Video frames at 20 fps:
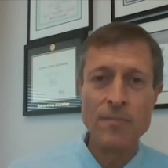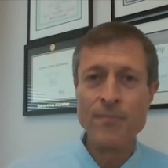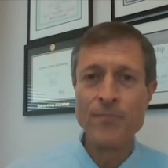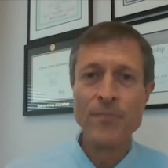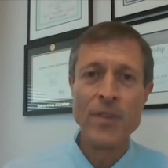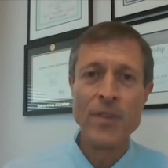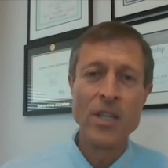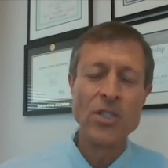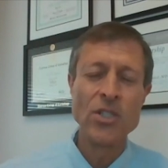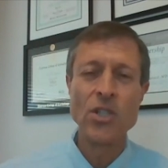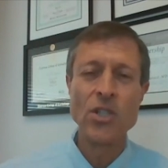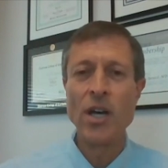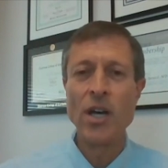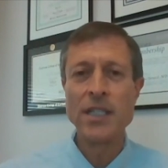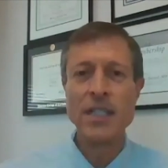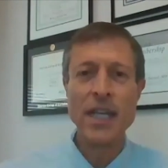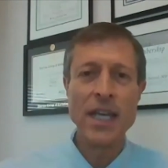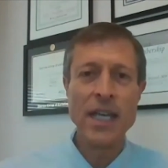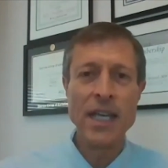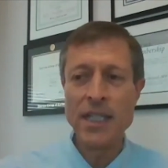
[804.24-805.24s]
with some
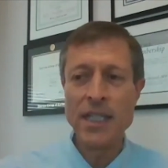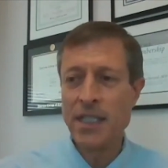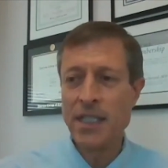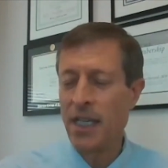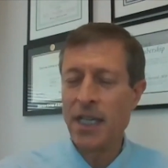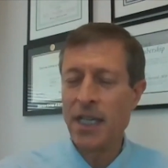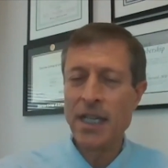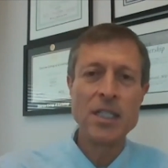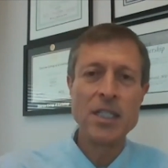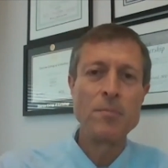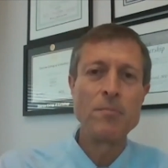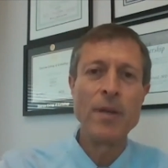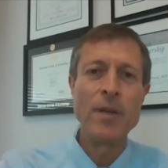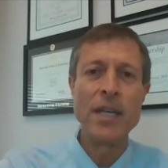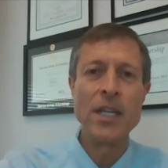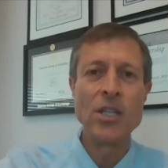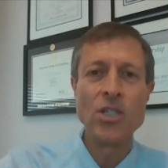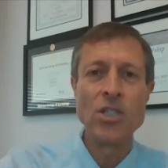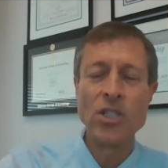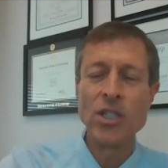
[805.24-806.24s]
sauteed
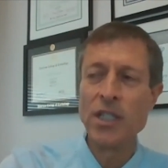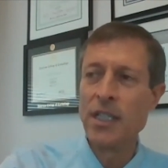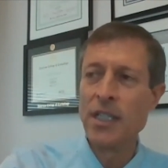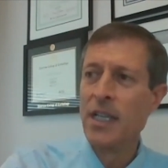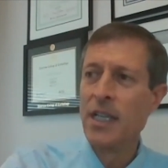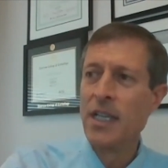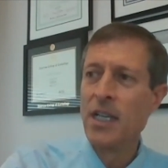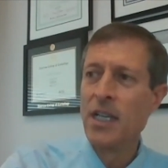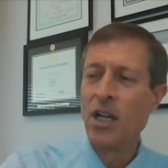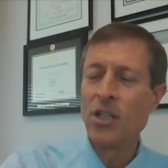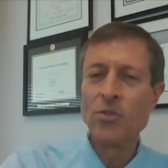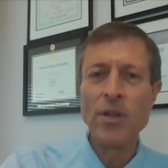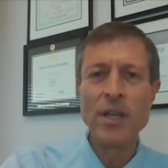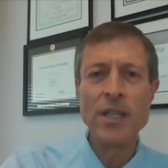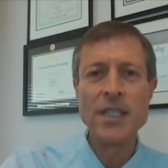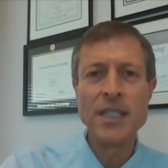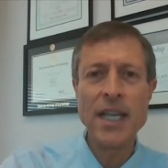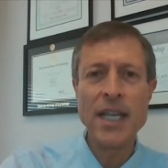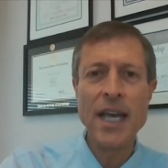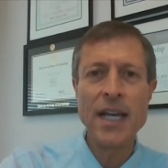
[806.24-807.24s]
spinach, and I'll
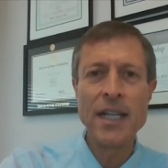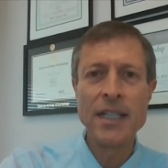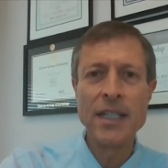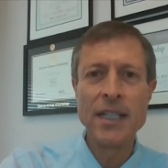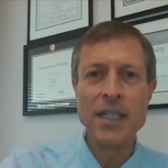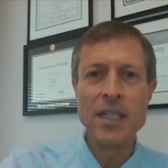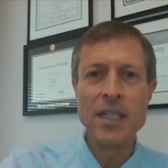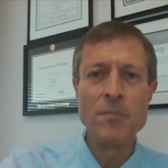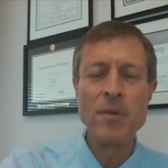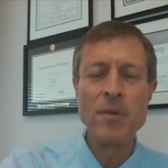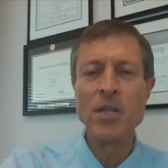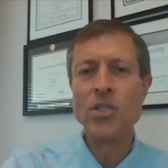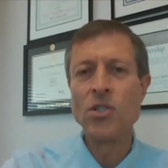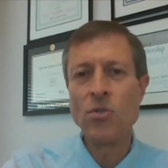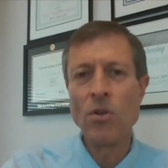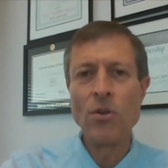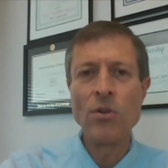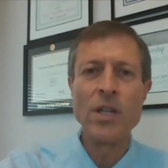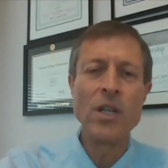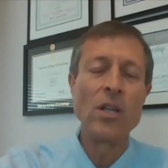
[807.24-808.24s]
try the salad and the
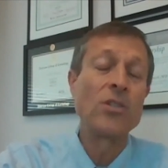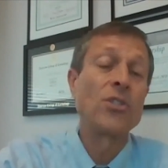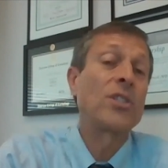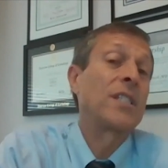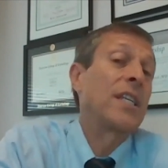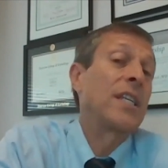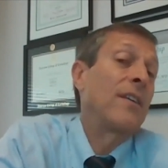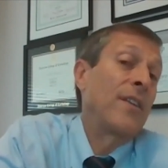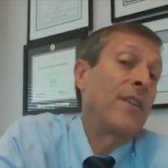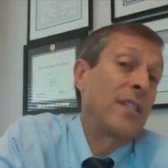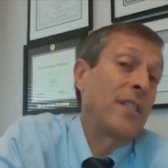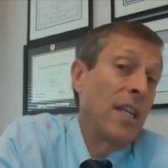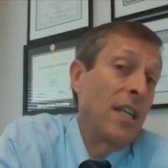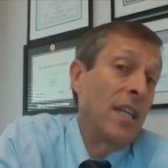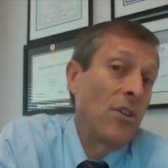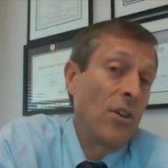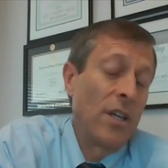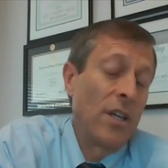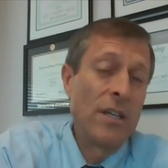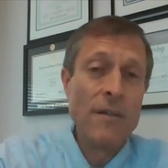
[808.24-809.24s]
minestrone. I'll just see if it's any
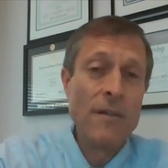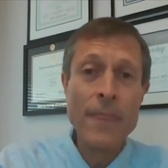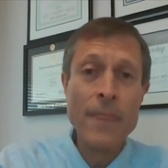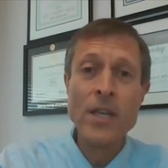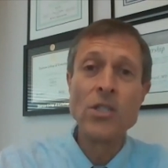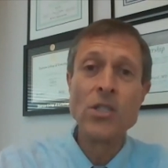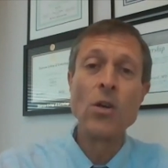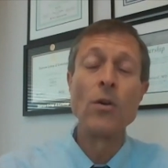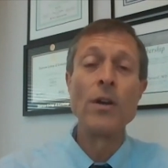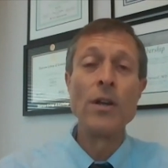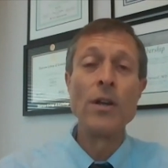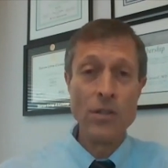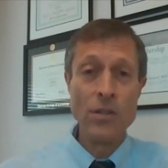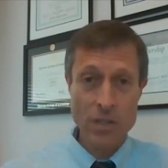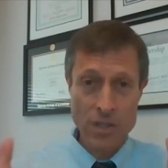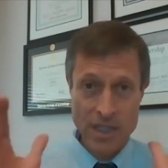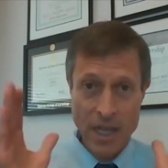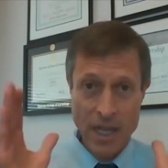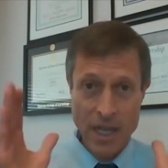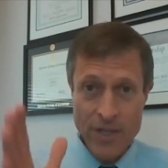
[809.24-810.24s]
good. So
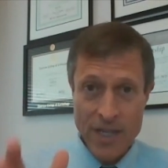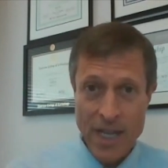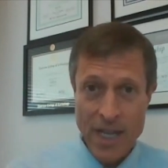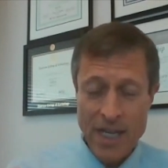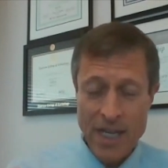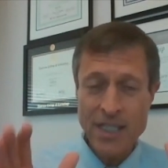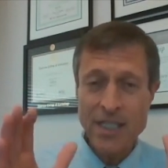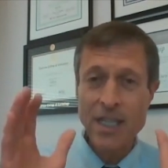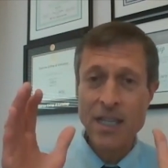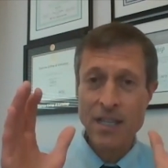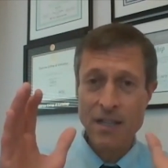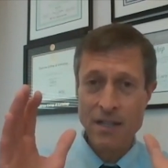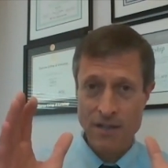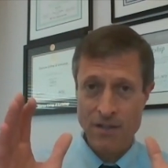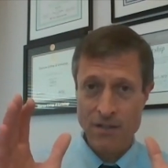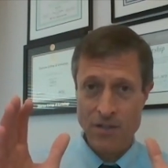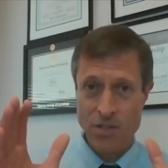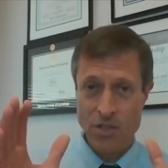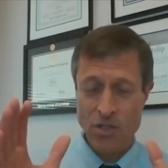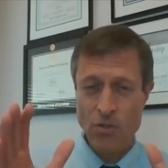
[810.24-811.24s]
7 days
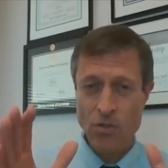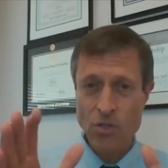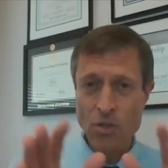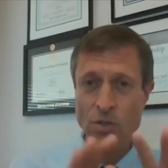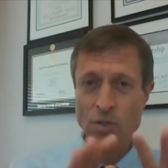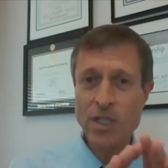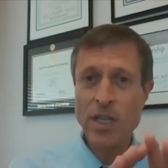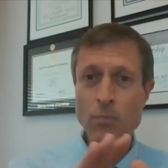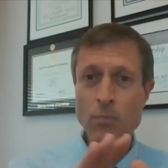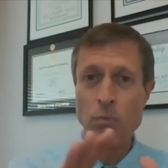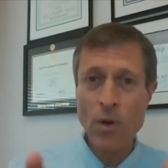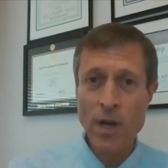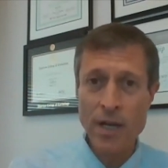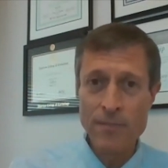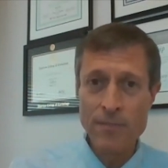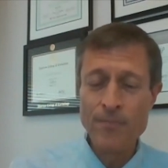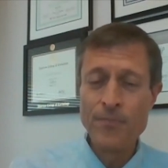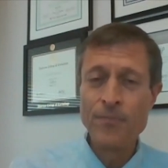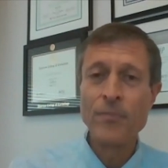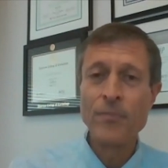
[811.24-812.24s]
to do step
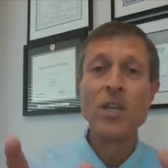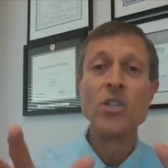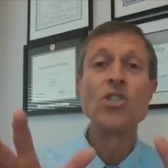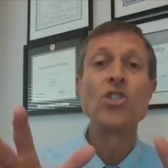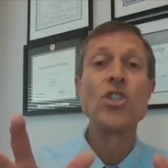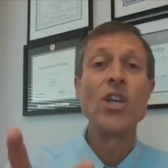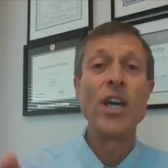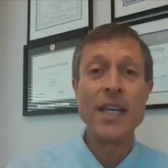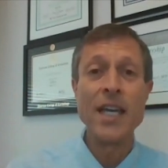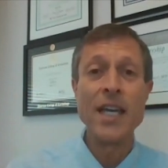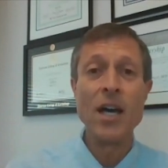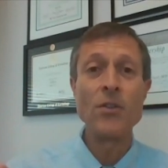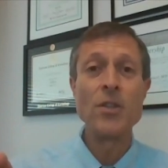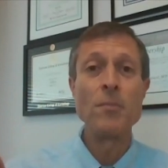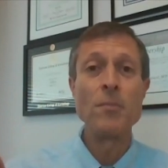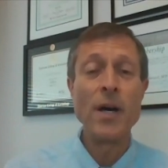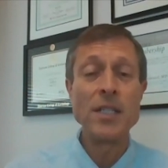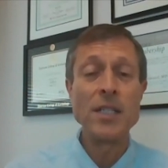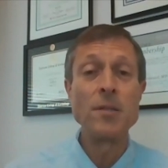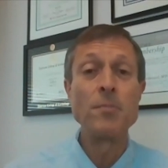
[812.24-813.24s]
1, check out the
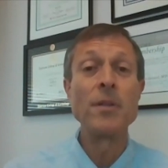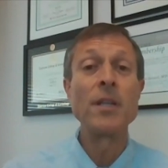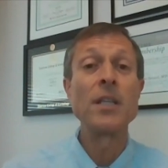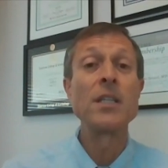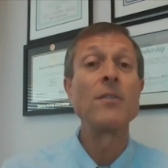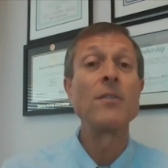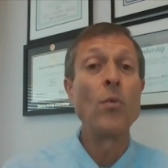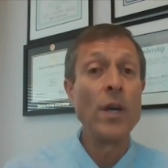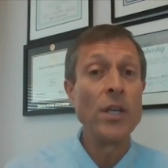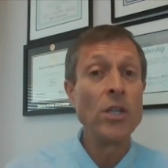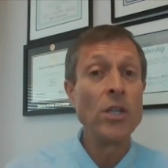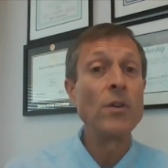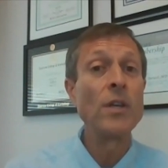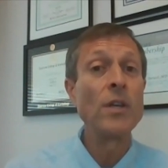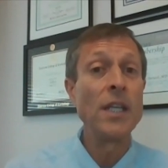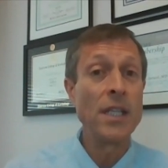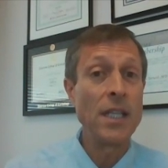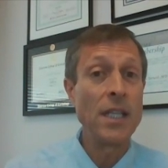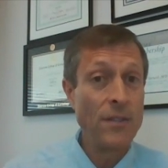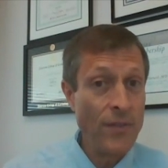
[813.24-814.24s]
possibilities of what you
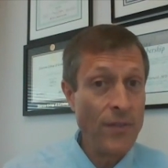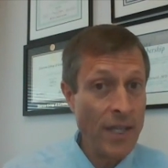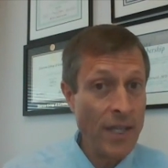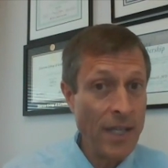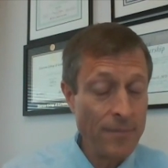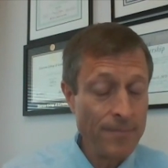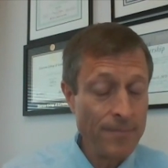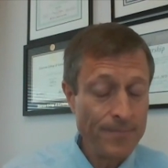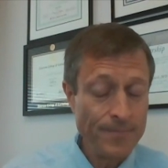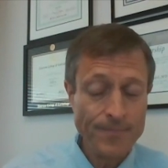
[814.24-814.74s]
could eat that's vegan.